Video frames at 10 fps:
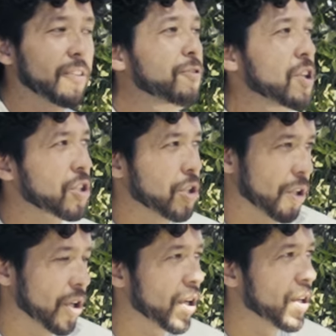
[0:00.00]
a
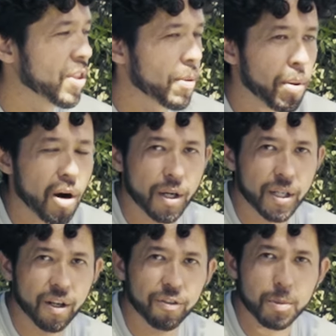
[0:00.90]
feature in the park
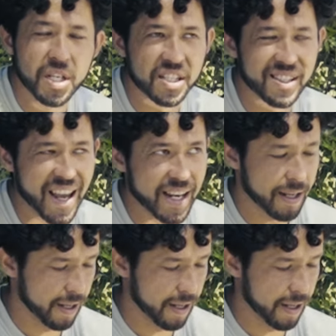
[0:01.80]
for me to skate.